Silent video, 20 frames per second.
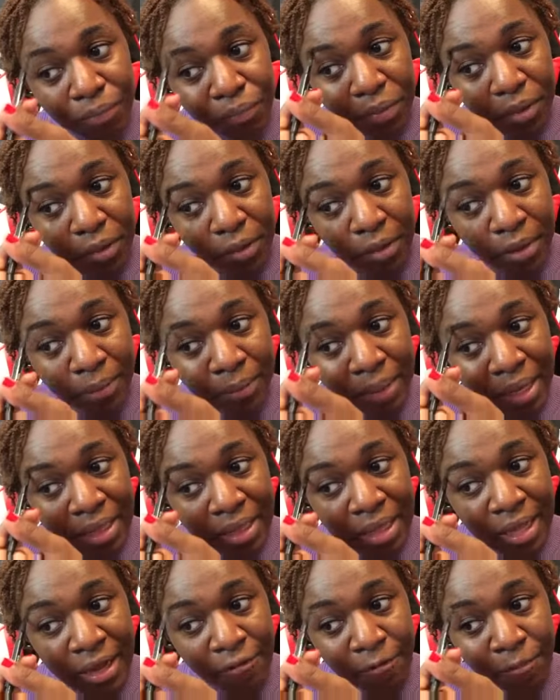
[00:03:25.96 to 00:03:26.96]
on my
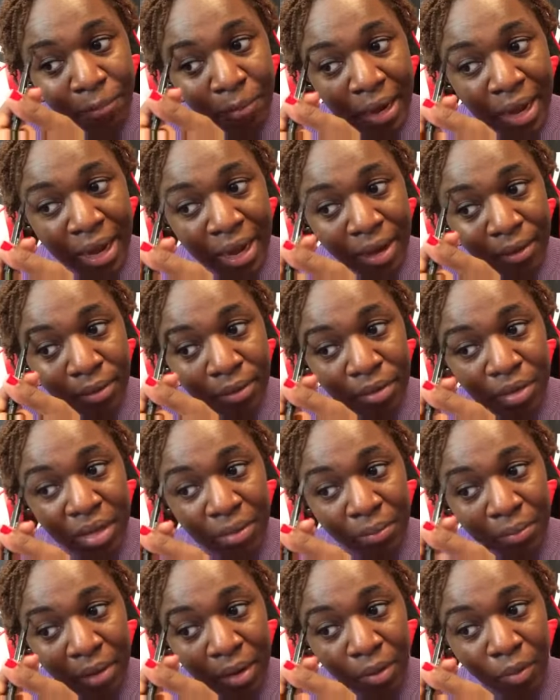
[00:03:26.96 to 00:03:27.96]
left brow
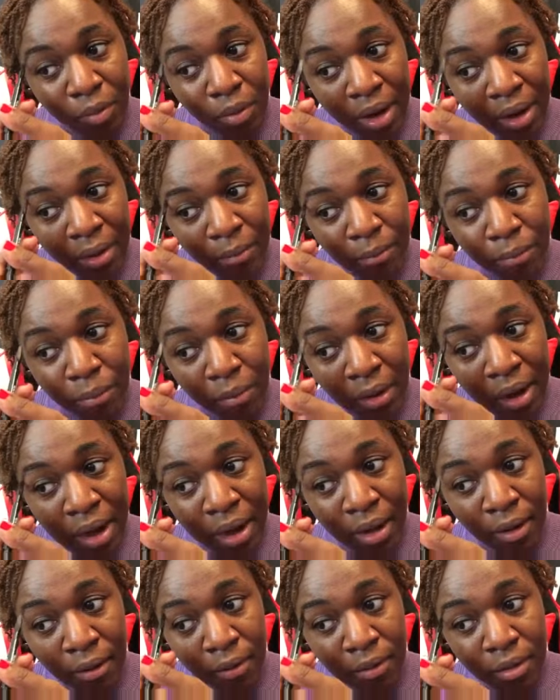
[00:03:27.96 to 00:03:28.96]
than my right
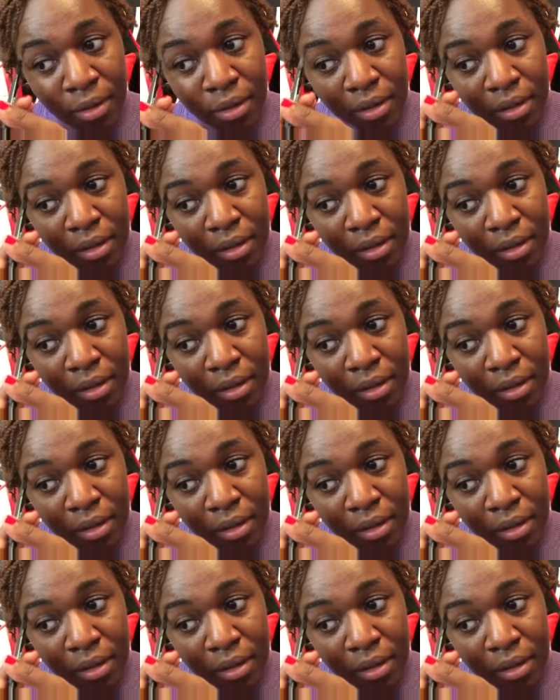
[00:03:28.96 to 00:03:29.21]
brow.